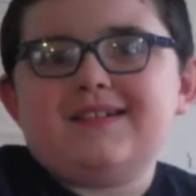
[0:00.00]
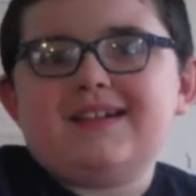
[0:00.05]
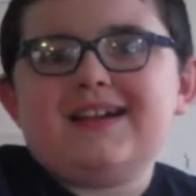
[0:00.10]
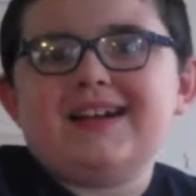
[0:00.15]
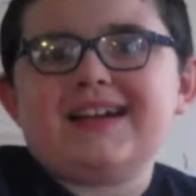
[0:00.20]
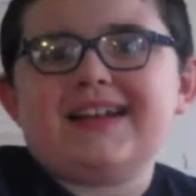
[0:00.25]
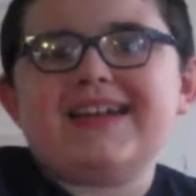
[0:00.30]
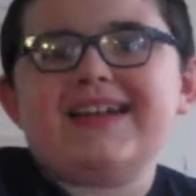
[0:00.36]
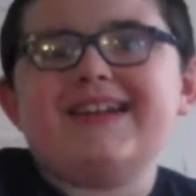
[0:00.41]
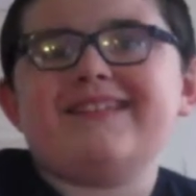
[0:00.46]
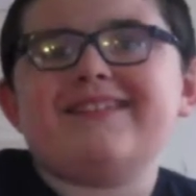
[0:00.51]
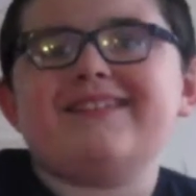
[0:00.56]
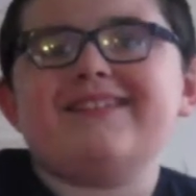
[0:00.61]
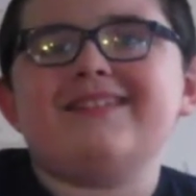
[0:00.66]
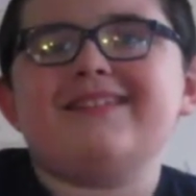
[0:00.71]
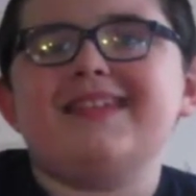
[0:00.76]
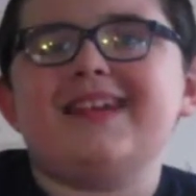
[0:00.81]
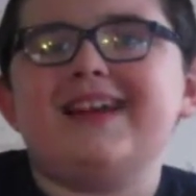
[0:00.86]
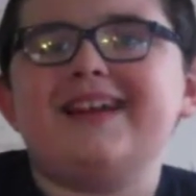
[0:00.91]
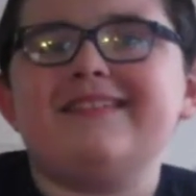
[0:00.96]
I can't
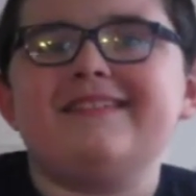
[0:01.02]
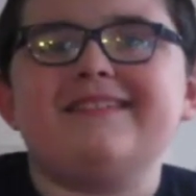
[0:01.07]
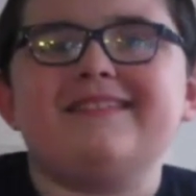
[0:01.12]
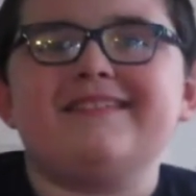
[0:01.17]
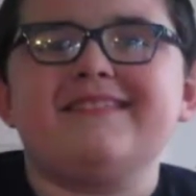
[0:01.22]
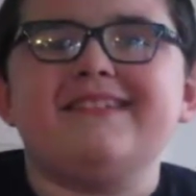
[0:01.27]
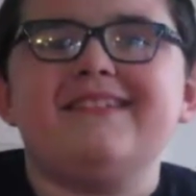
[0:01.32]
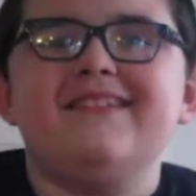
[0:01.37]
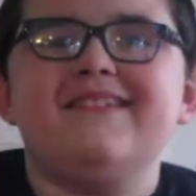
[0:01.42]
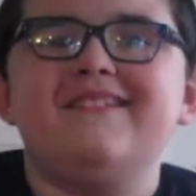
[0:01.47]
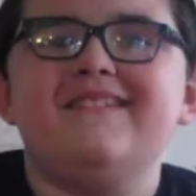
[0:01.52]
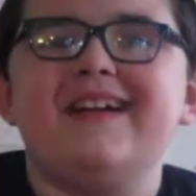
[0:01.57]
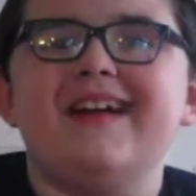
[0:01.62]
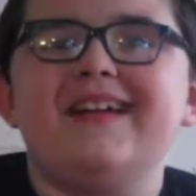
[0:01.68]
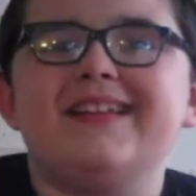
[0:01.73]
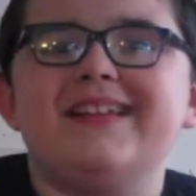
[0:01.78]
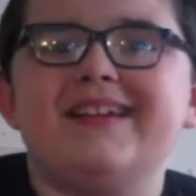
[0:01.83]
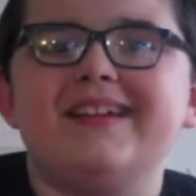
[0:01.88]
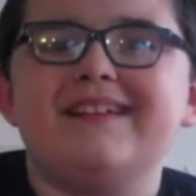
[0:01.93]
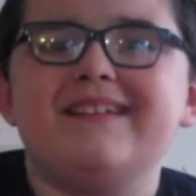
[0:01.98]
decide, there are too
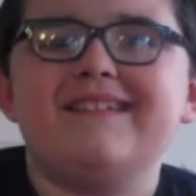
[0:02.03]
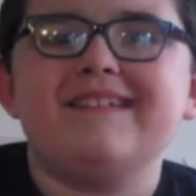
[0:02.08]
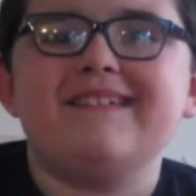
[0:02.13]
many.